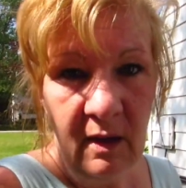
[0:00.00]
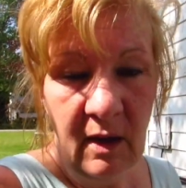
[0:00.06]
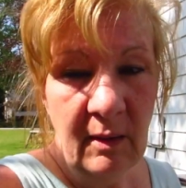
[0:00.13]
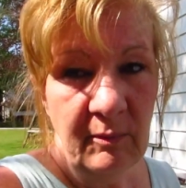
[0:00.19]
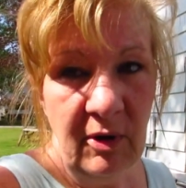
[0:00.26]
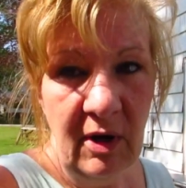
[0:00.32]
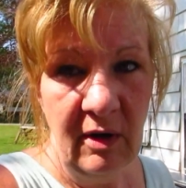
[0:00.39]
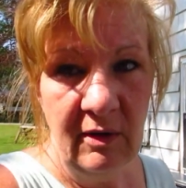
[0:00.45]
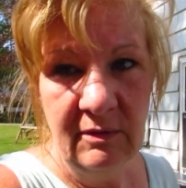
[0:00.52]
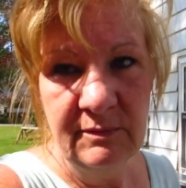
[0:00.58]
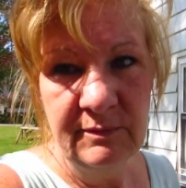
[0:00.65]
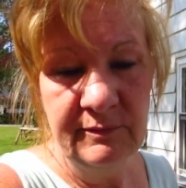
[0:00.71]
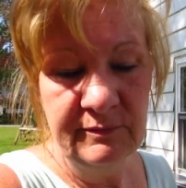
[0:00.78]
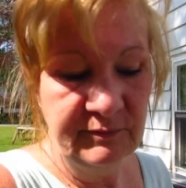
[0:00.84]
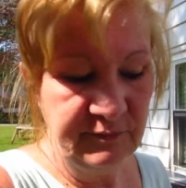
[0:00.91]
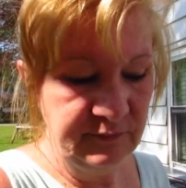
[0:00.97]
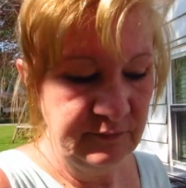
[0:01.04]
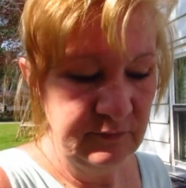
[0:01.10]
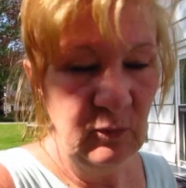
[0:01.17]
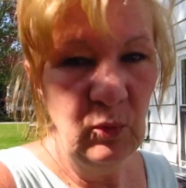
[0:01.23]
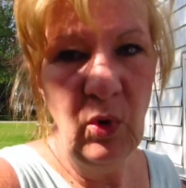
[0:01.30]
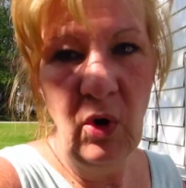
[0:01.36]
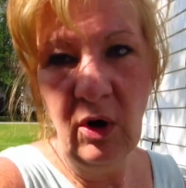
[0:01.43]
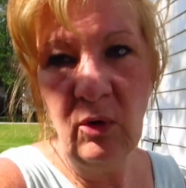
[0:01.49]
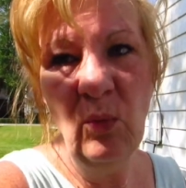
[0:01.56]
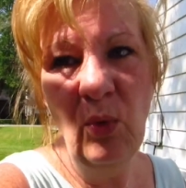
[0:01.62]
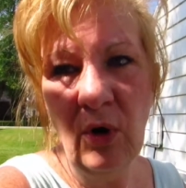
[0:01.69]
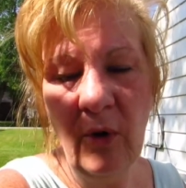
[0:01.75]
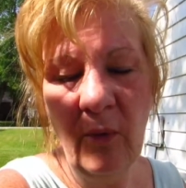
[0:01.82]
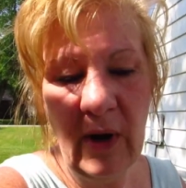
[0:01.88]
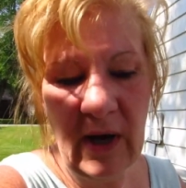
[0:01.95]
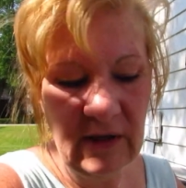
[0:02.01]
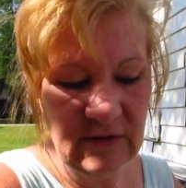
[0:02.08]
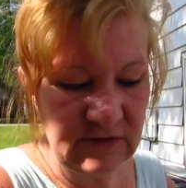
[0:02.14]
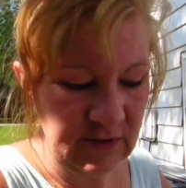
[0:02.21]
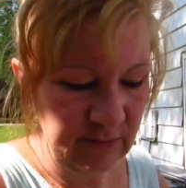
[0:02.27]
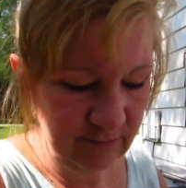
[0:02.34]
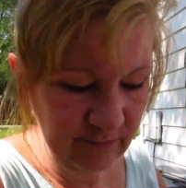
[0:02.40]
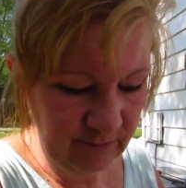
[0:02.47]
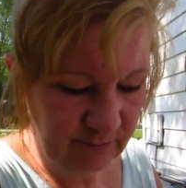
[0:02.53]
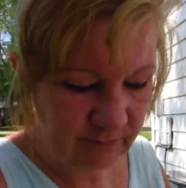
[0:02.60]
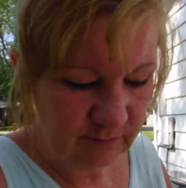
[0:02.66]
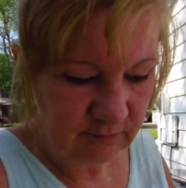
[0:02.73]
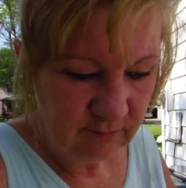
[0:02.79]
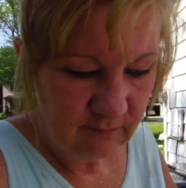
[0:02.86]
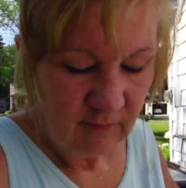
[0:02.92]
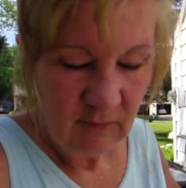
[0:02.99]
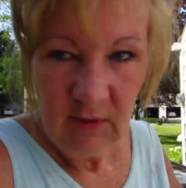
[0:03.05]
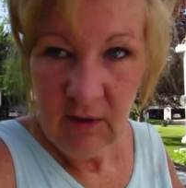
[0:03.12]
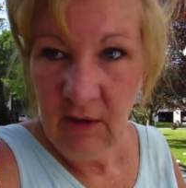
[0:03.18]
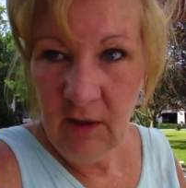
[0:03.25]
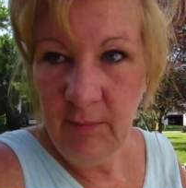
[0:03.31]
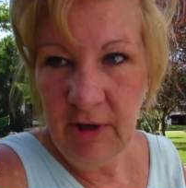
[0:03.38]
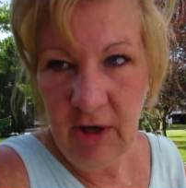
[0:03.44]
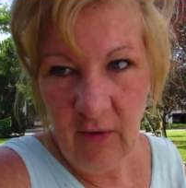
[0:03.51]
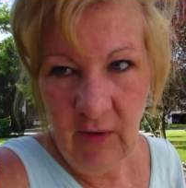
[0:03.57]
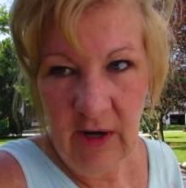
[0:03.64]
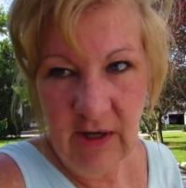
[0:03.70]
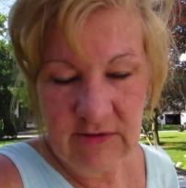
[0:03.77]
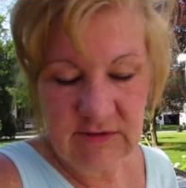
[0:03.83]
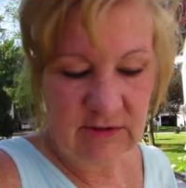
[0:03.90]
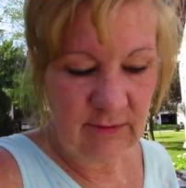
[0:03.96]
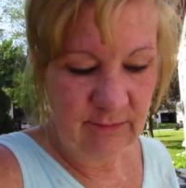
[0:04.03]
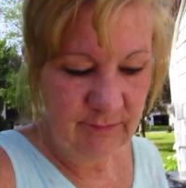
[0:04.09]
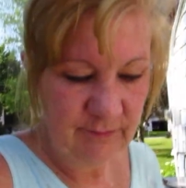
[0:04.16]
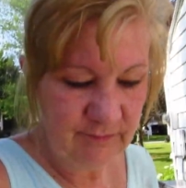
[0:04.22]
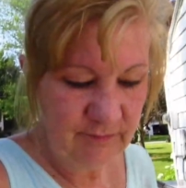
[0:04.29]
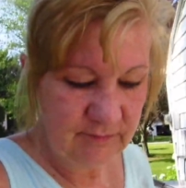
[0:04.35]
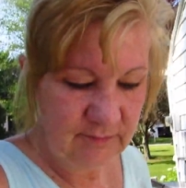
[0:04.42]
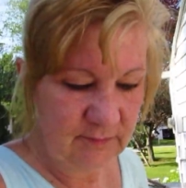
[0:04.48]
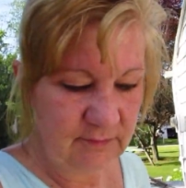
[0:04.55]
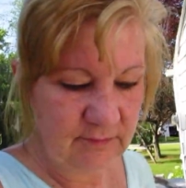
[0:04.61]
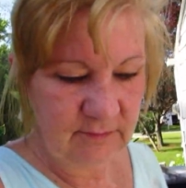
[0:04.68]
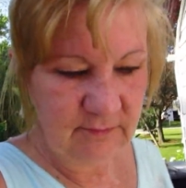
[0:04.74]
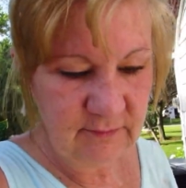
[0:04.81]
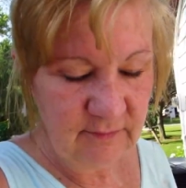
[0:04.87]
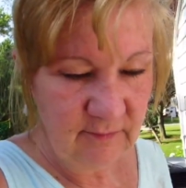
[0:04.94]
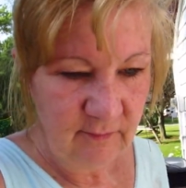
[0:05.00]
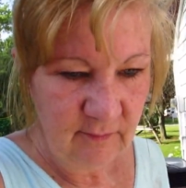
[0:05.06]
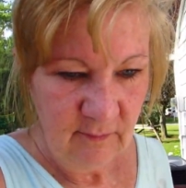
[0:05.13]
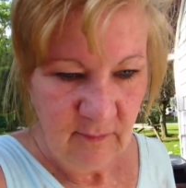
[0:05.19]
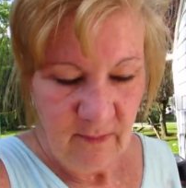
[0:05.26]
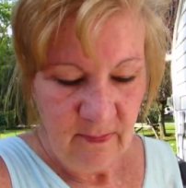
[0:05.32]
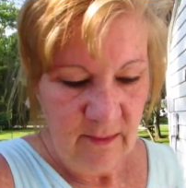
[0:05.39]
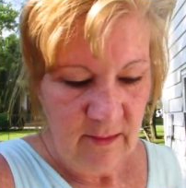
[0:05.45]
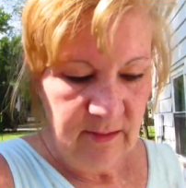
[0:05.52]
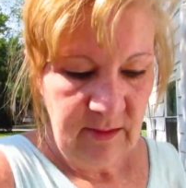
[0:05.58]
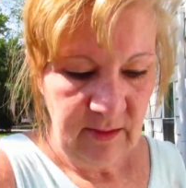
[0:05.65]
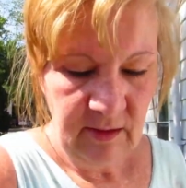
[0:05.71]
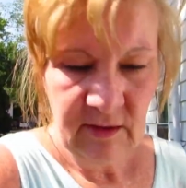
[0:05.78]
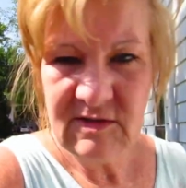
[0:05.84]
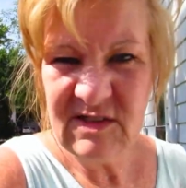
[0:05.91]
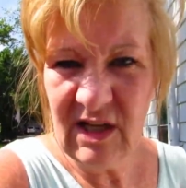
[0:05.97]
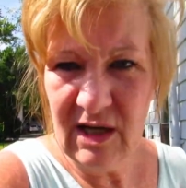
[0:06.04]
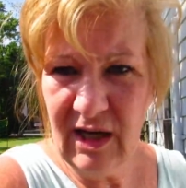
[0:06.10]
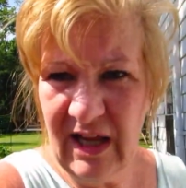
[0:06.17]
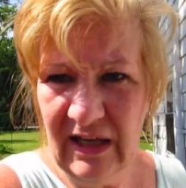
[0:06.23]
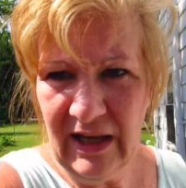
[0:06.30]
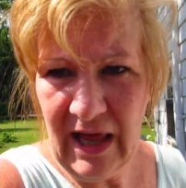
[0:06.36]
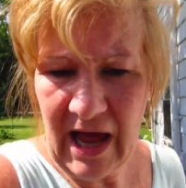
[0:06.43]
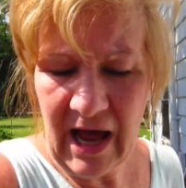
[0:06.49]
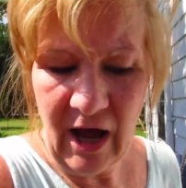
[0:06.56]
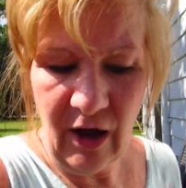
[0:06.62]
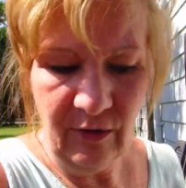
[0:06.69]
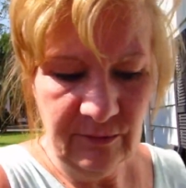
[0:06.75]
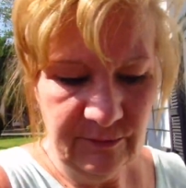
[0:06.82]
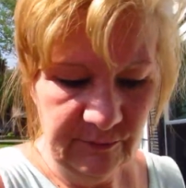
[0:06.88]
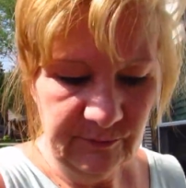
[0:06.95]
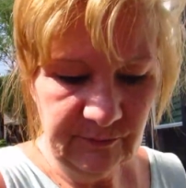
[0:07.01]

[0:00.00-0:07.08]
I'm not, well, we'll go ask him. Let me go ask him. It's gonna get loud.